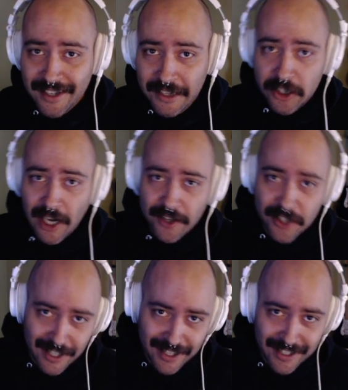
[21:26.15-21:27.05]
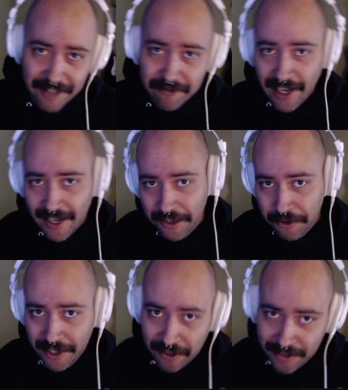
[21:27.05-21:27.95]
changing a value
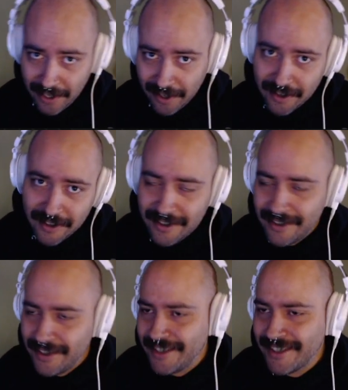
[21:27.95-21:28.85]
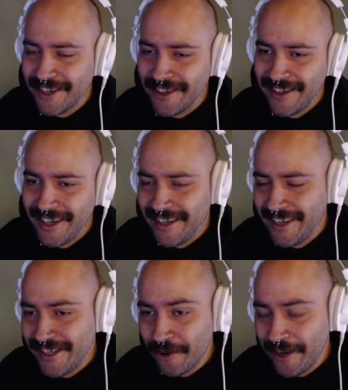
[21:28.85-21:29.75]
here and there. And so
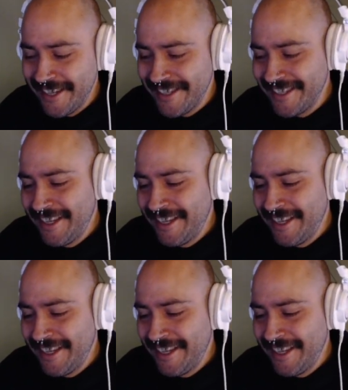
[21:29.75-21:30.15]
as always,